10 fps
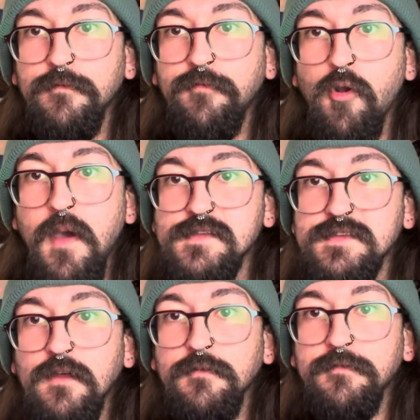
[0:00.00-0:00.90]
for
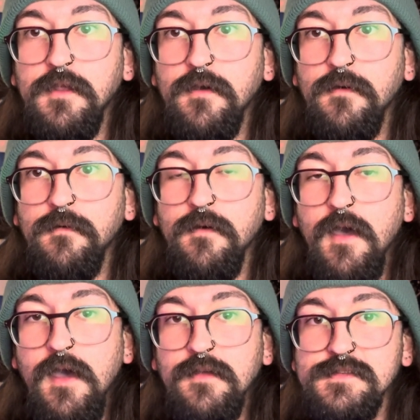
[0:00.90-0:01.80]
myself,
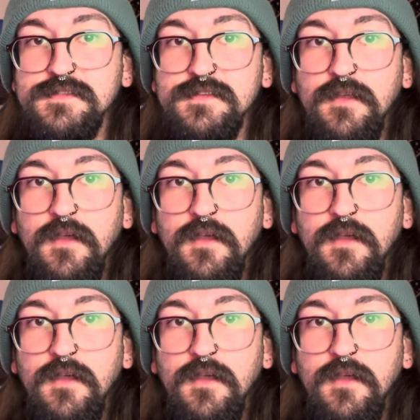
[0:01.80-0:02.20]
as